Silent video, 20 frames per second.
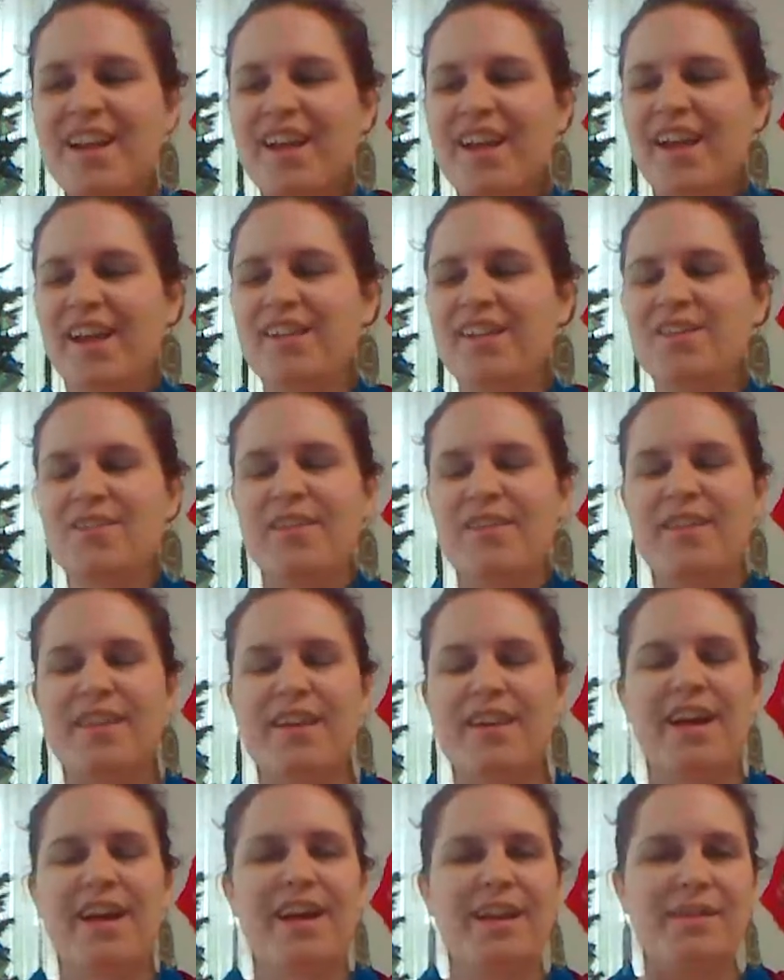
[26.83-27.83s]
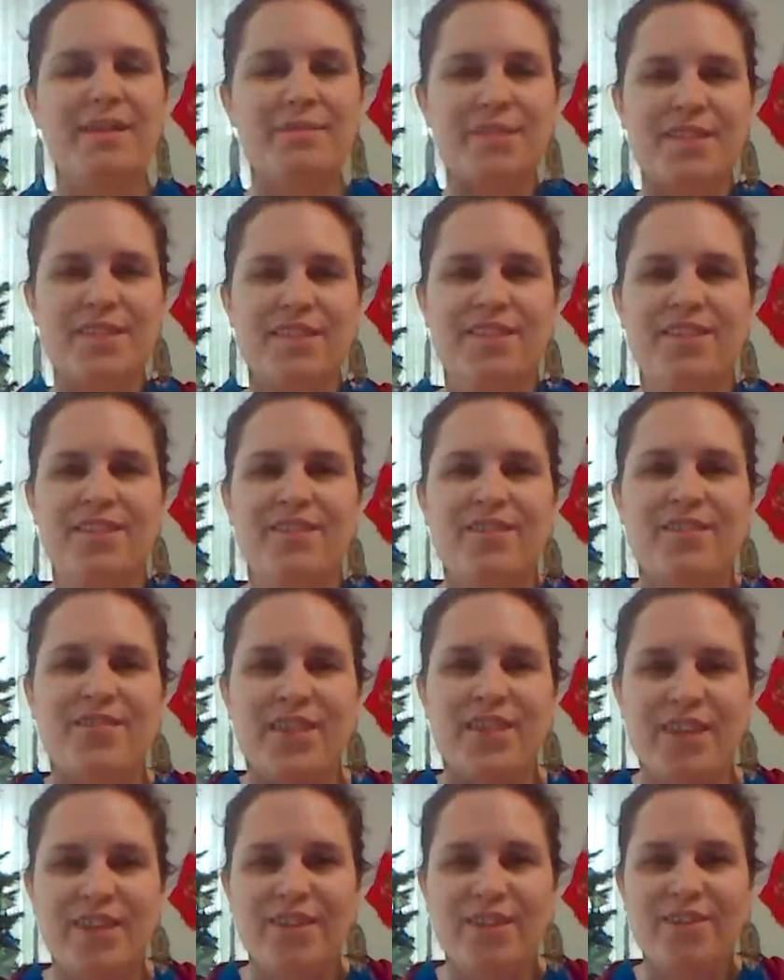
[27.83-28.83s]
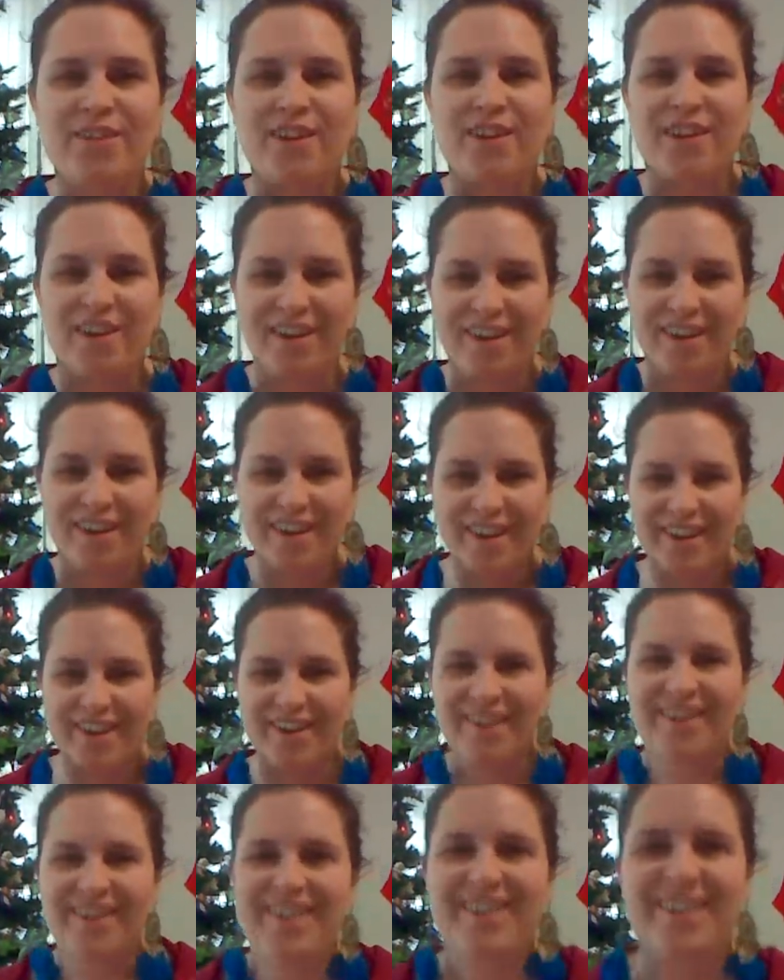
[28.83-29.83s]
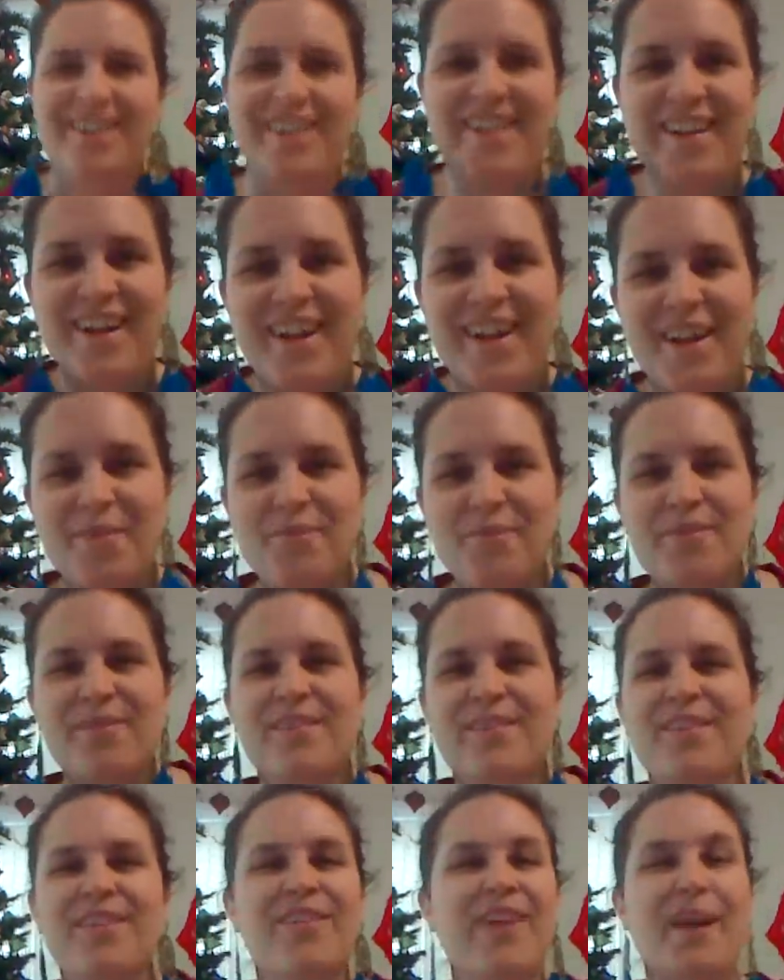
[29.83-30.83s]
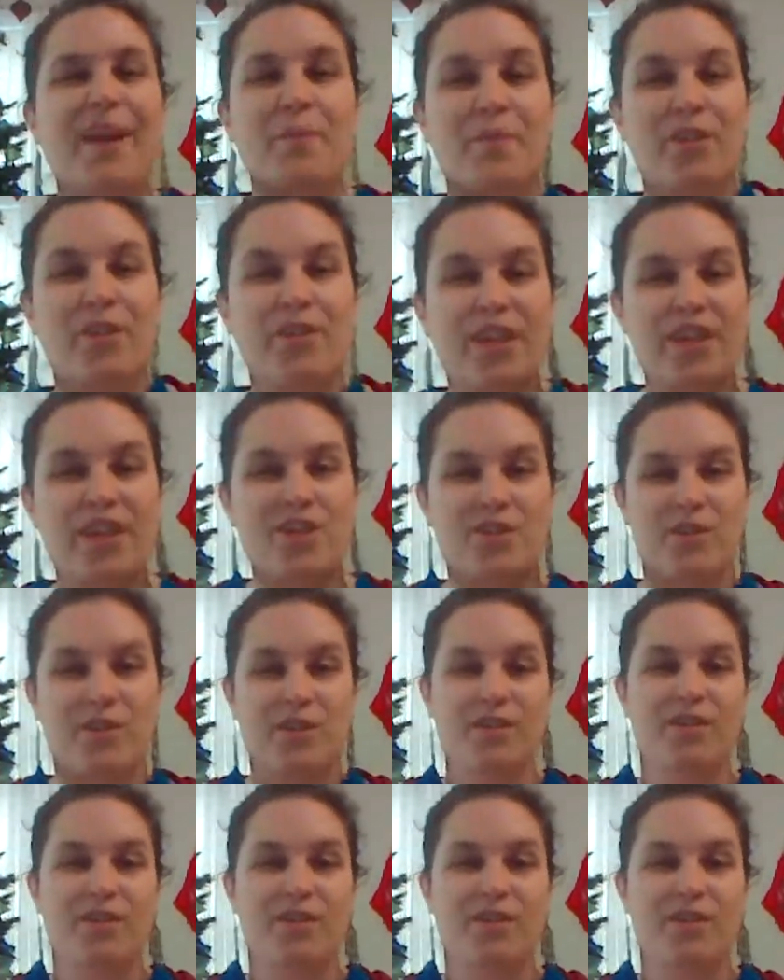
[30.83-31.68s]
And so I thought, I'm just going to do a video on grammar crash course.